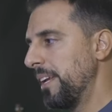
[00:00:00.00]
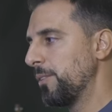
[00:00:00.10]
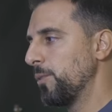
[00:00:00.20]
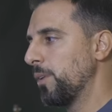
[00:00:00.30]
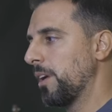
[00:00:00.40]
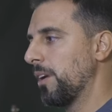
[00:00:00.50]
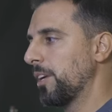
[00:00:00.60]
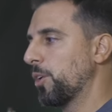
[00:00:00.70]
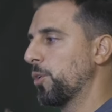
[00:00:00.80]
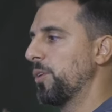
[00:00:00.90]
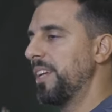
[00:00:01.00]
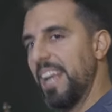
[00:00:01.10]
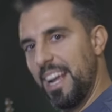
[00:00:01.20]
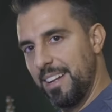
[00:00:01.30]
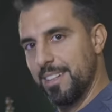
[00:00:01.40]
to kind of like
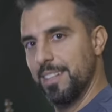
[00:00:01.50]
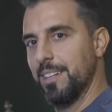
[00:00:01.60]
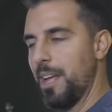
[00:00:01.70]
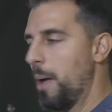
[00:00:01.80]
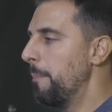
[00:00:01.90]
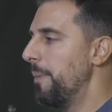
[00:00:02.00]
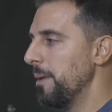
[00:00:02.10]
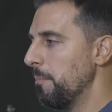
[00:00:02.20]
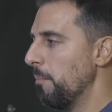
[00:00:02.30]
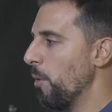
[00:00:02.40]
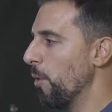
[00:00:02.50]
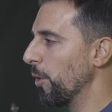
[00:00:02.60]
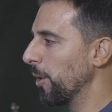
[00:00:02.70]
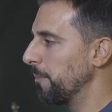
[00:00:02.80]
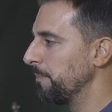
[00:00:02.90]
create a bit more